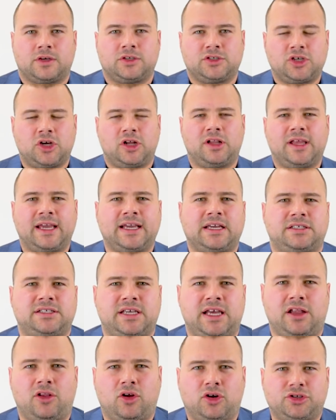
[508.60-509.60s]
So like I
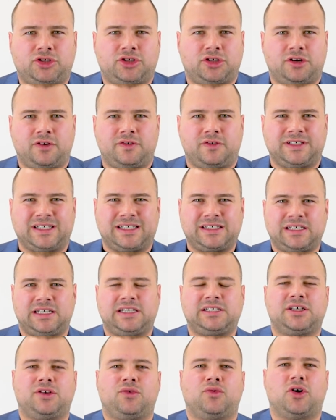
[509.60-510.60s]
say, Lord Sugar is a
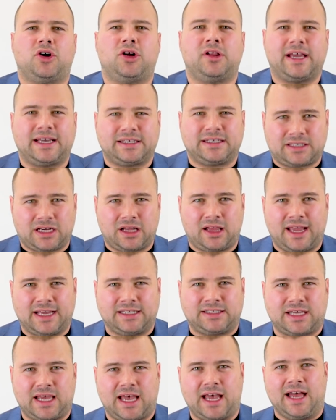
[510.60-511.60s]
seasoned Rolex
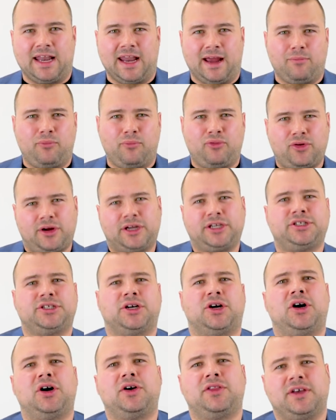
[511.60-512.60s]
collector, and I'm pretty
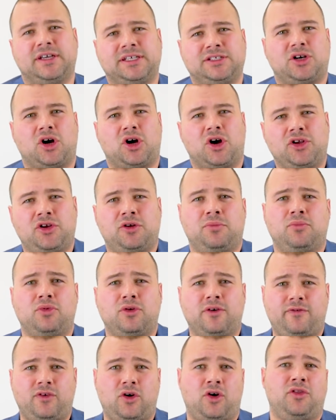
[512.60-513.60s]
sure that he's got a
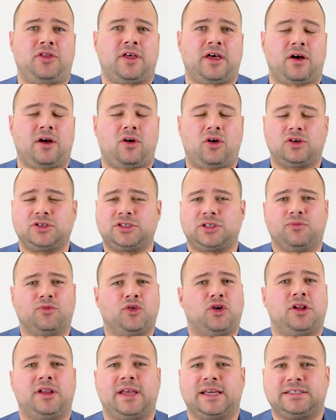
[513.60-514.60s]
number of other awesome
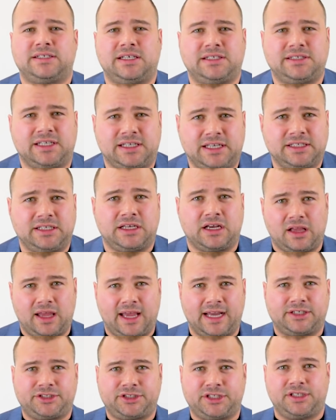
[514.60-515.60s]
Rolexes in his
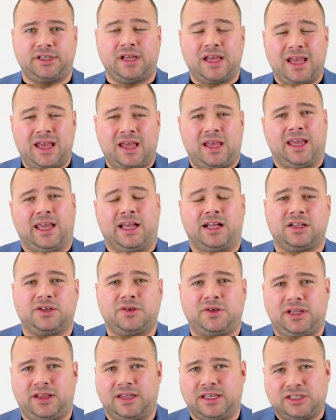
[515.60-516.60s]
collection,
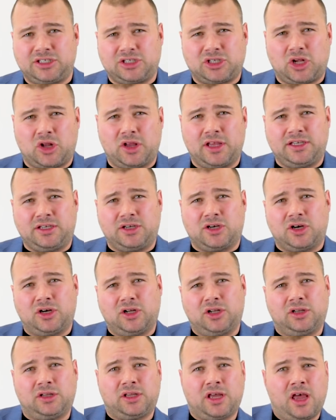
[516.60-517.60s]
including this solid
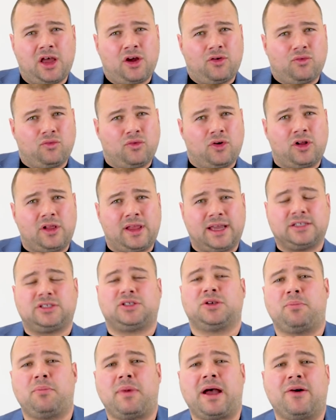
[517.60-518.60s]
gold
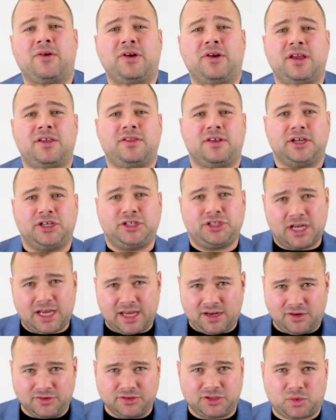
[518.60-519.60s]
Rolex Submariner that he
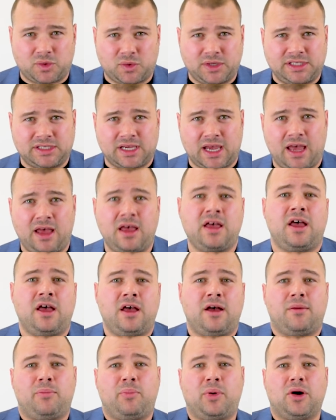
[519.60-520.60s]
shared on Twitter,
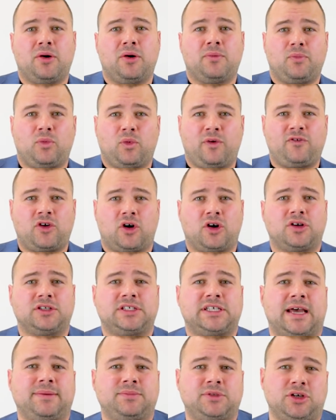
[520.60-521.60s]
but we've not
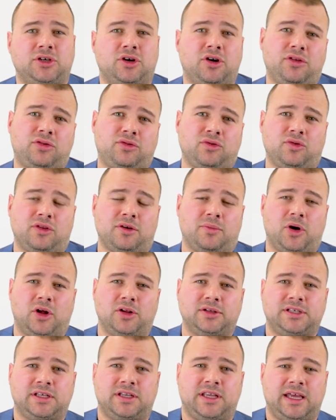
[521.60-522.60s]
got time to go through them
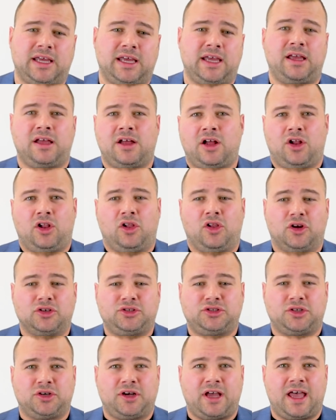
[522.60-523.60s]
all today.
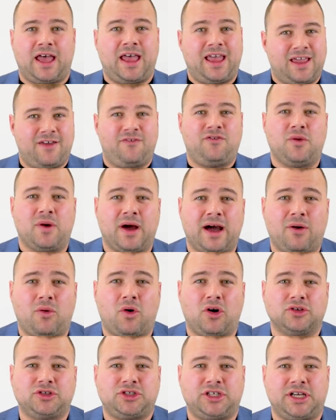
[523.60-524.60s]
Lord Sugar, if you are
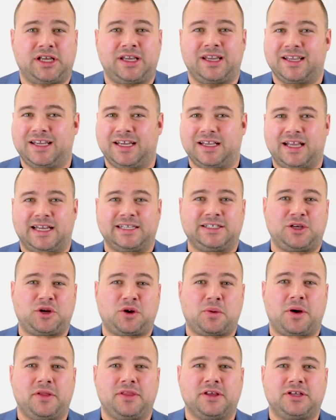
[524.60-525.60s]
watching and you'd like to
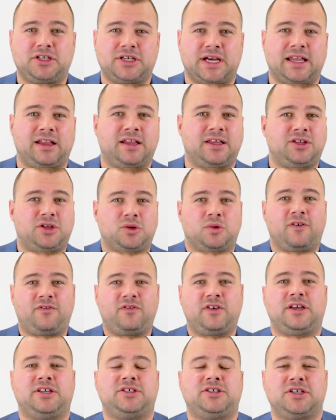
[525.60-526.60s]
come on the channel and do a
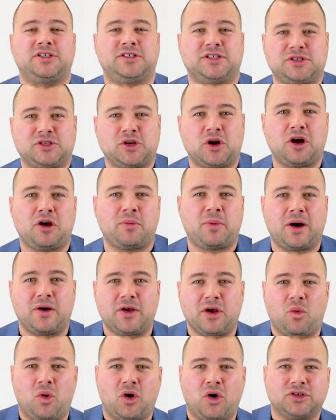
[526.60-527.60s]
feature to talk
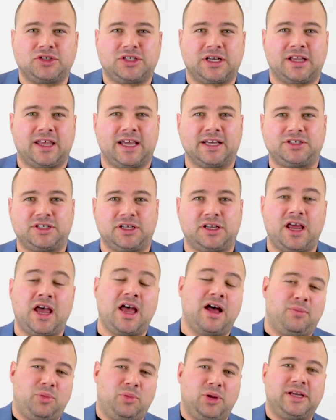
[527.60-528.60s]
about your watch collection,
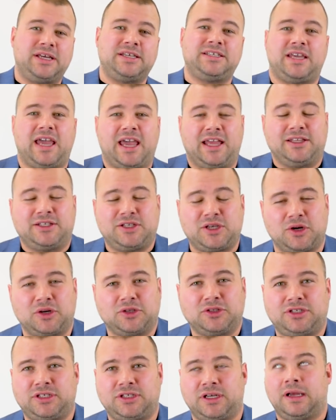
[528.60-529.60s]
please get in
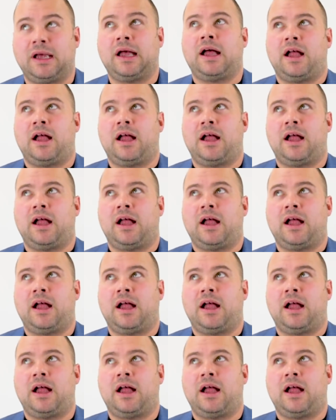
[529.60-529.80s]
touch,